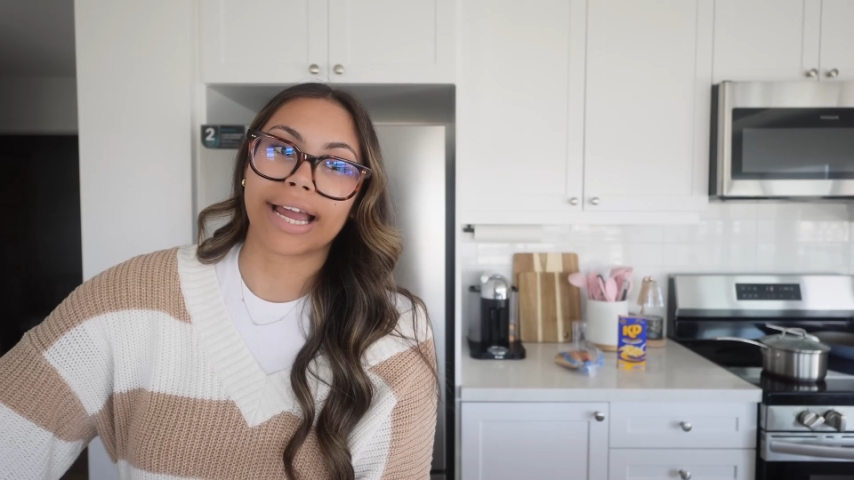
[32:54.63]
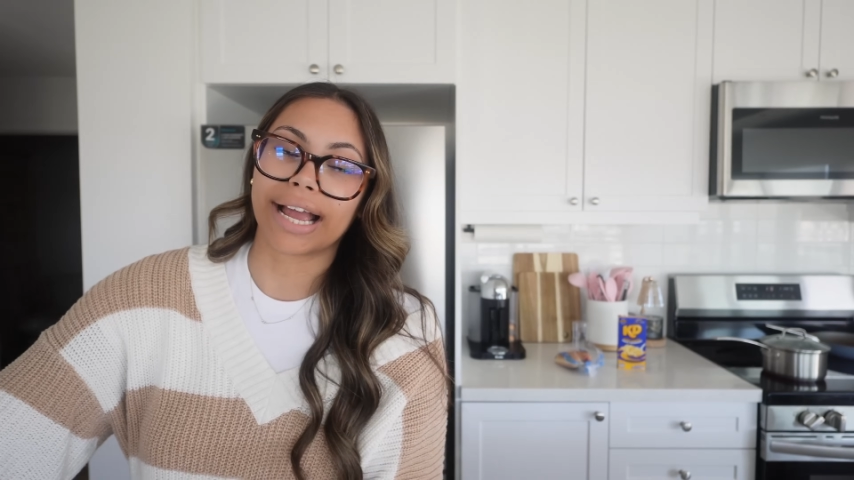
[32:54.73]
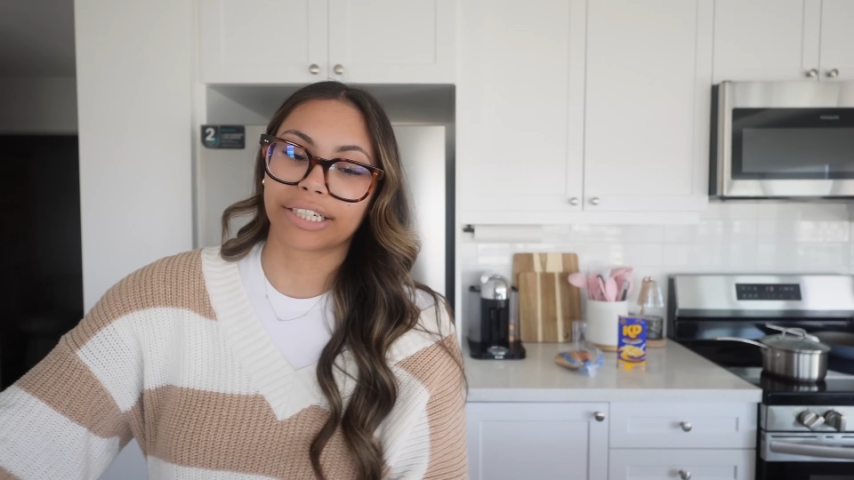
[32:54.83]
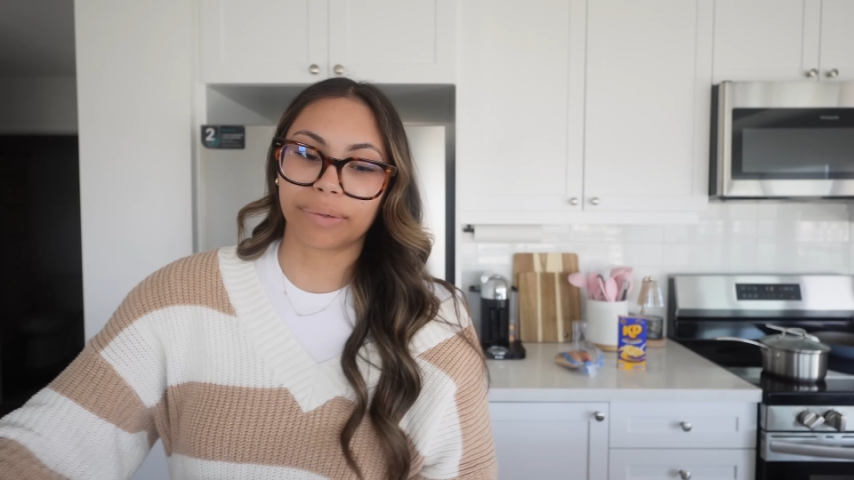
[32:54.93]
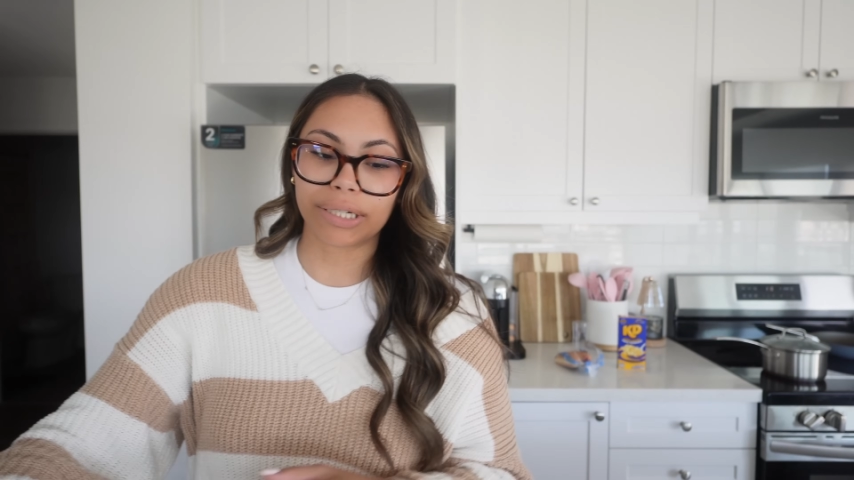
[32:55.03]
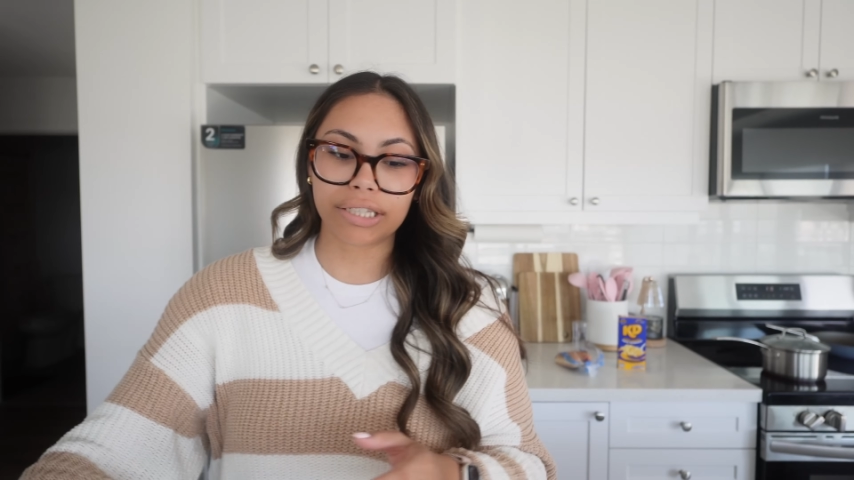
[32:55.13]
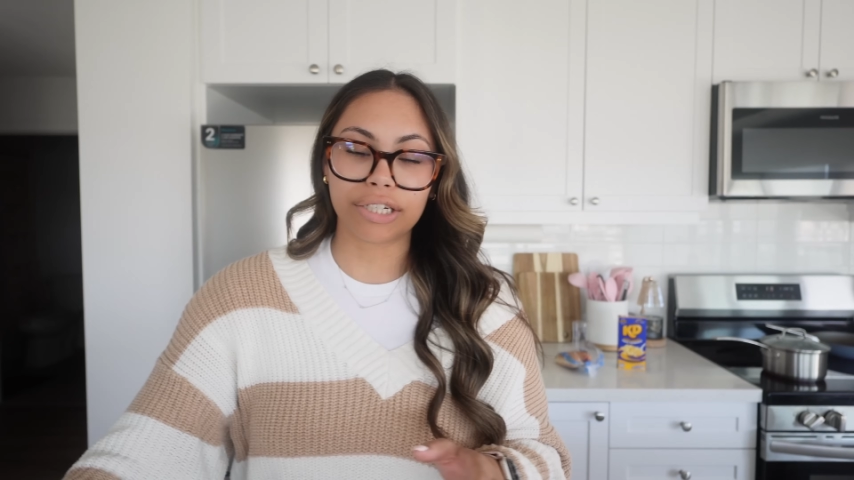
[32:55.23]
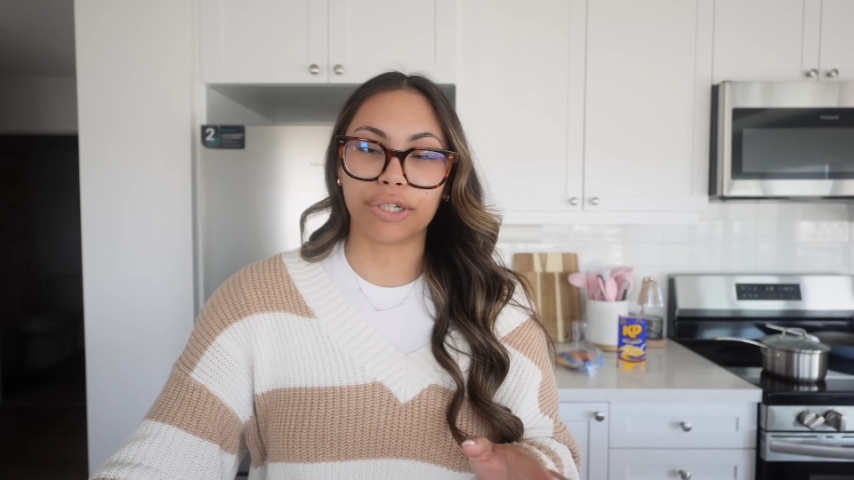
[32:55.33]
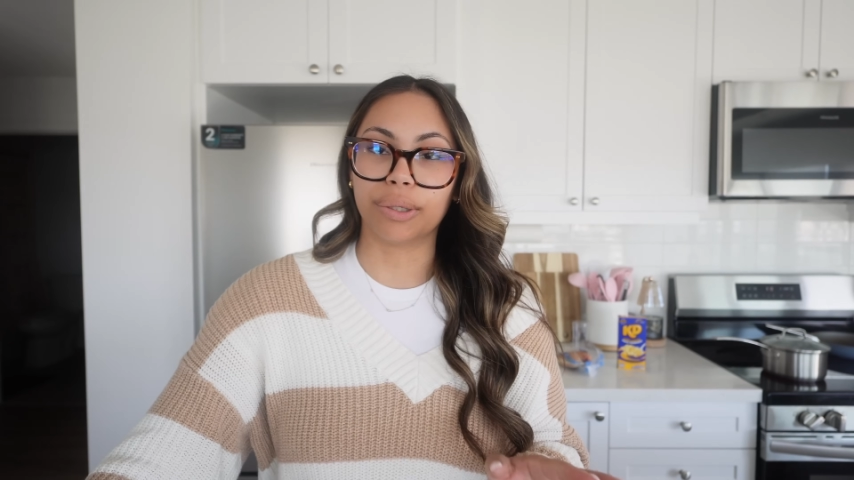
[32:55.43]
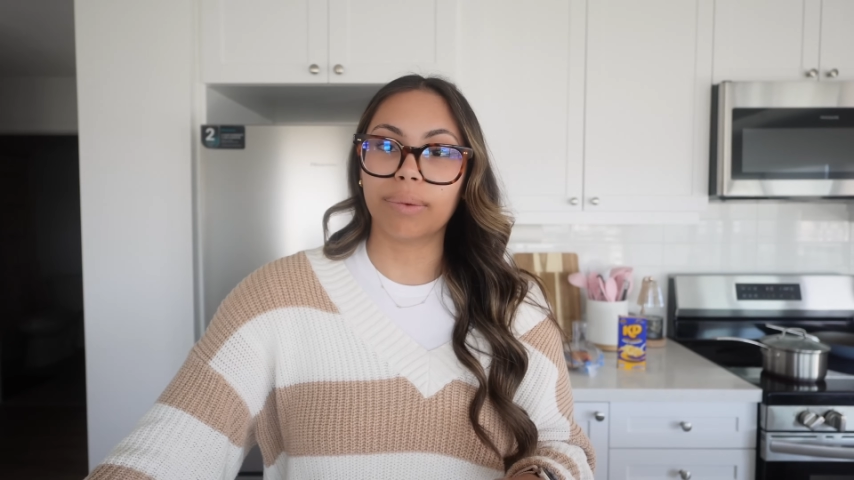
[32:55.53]
I actually went to the
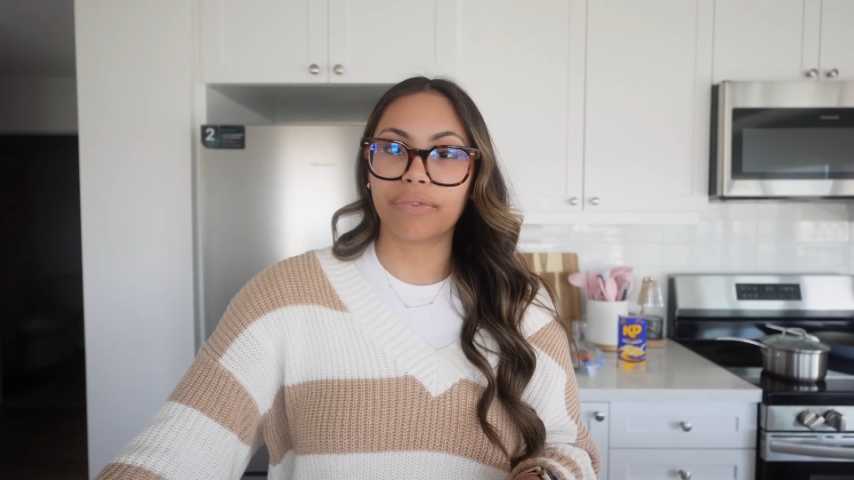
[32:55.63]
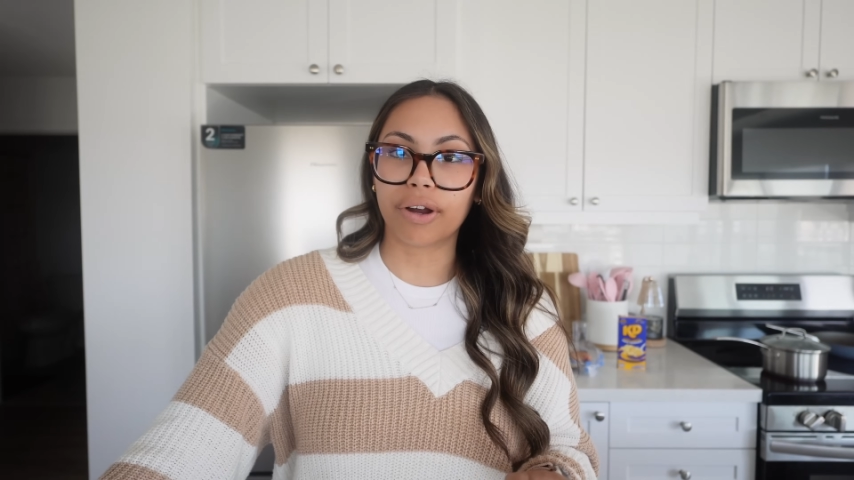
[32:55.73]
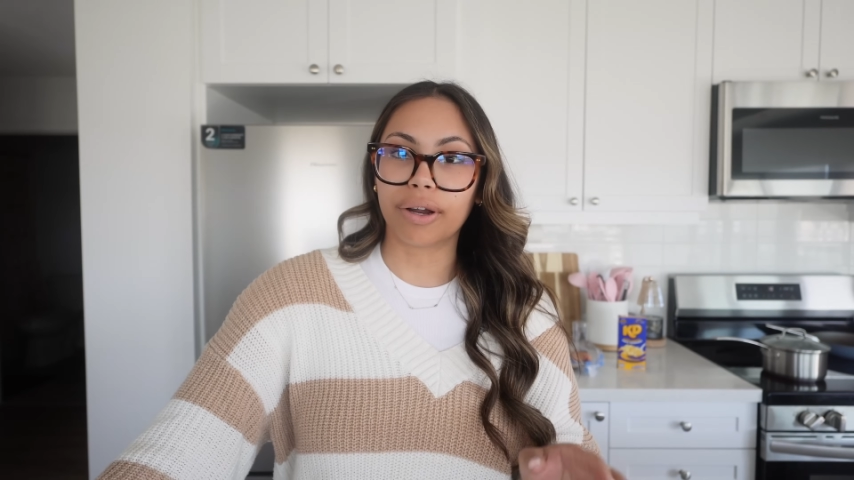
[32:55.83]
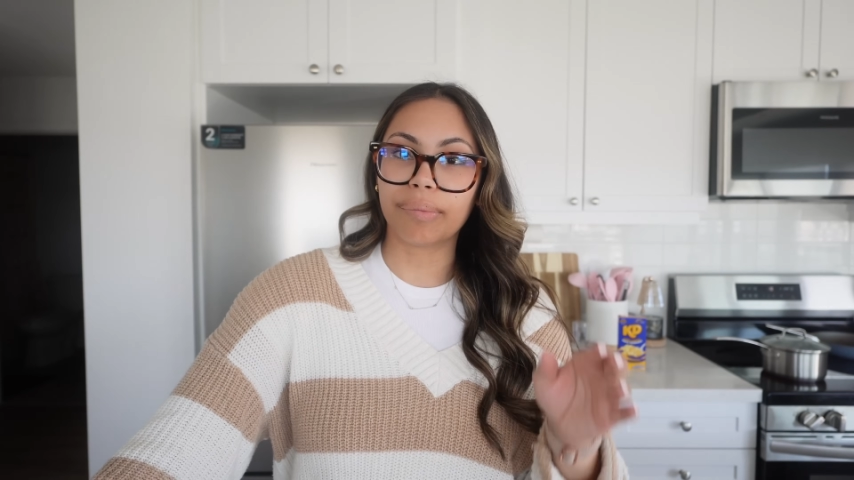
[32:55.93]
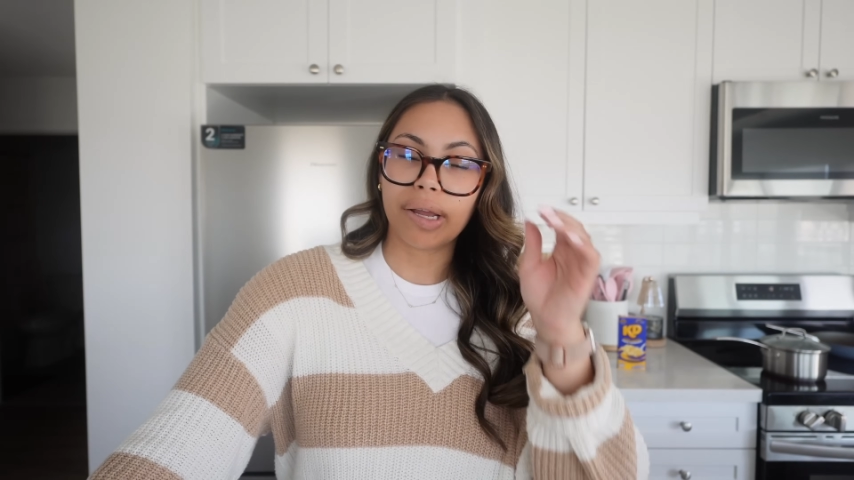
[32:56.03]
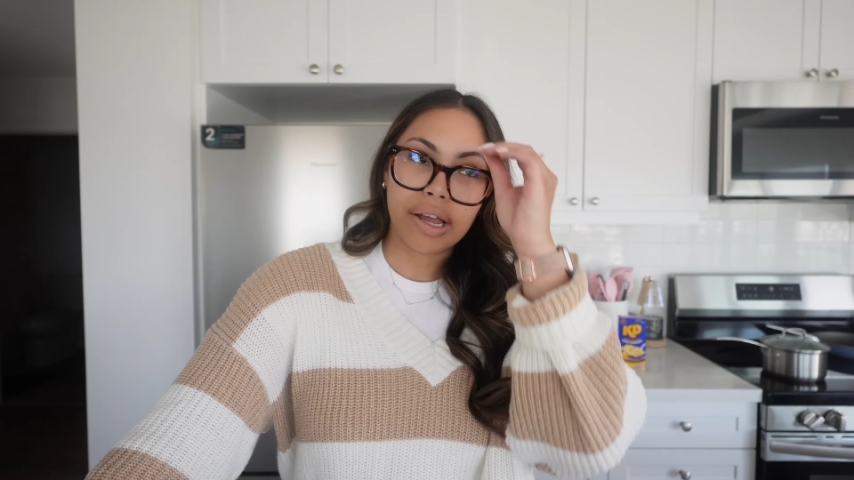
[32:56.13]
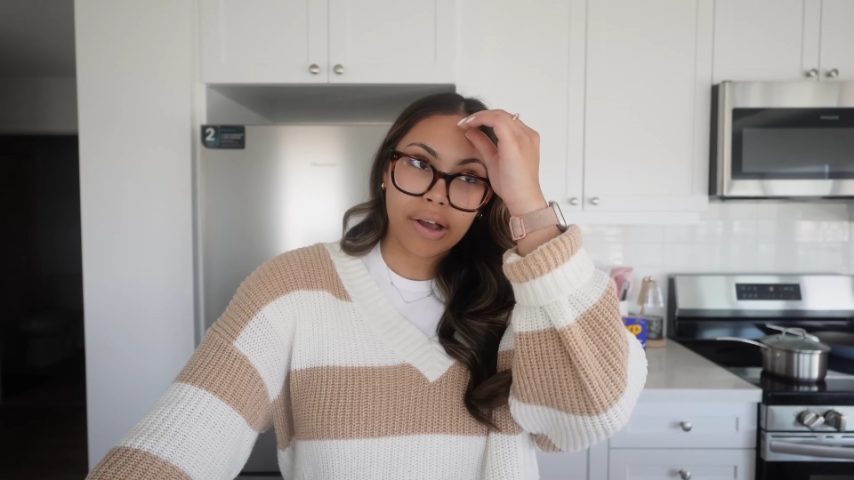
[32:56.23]
tulip farm